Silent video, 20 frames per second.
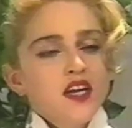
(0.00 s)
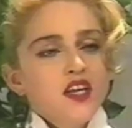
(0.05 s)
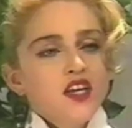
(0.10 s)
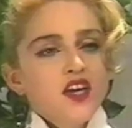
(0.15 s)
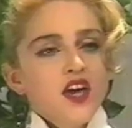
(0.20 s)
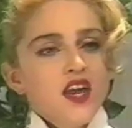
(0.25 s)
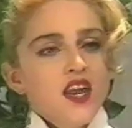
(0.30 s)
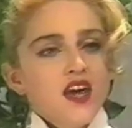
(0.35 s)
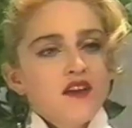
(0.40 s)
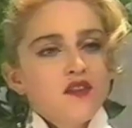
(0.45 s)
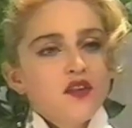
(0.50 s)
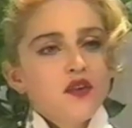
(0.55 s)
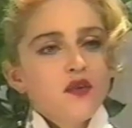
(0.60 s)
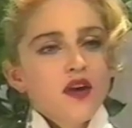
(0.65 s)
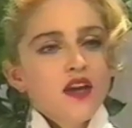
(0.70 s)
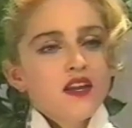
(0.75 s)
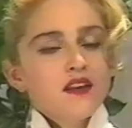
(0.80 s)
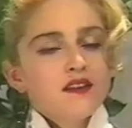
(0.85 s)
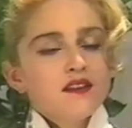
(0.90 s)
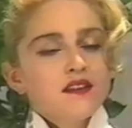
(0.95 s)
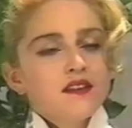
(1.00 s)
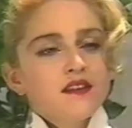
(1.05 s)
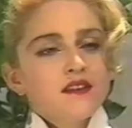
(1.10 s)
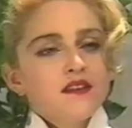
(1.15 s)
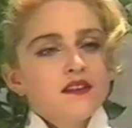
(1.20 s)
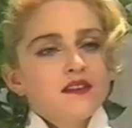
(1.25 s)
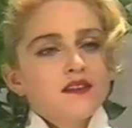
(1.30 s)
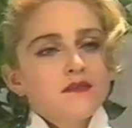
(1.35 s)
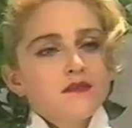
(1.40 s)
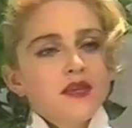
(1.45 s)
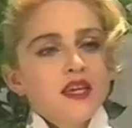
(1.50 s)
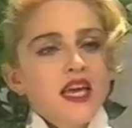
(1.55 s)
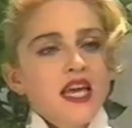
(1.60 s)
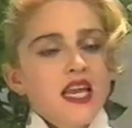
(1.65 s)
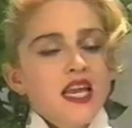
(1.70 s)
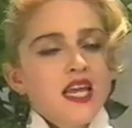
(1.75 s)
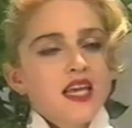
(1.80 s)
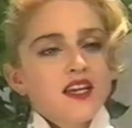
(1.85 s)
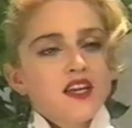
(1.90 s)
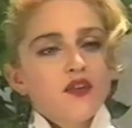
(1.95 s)
You gotta have a great
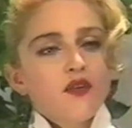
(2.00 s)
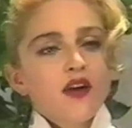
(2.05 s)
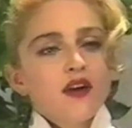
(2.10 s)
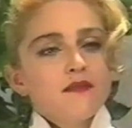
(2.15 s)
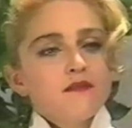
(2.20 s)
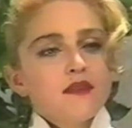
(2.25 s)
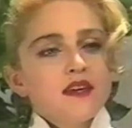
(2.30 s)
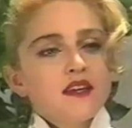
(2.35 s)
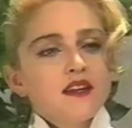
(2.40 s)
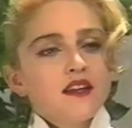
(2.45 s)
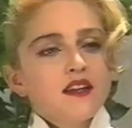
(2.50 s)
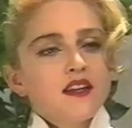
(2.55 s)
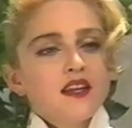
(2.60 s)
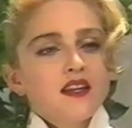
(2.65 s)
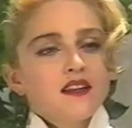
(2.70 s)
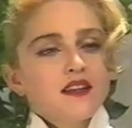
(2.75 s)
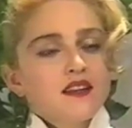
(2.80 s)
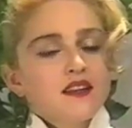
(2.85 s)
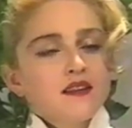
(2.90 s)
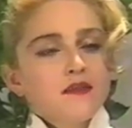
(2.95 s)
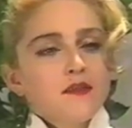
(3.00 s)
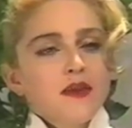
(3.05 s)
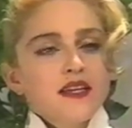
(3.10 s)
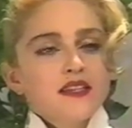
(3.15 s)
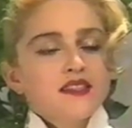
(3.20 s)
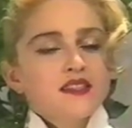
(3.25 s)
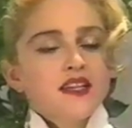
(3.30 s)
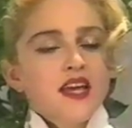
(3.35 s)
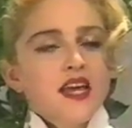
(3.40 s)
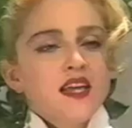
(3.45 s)
beginning and a great middle and the best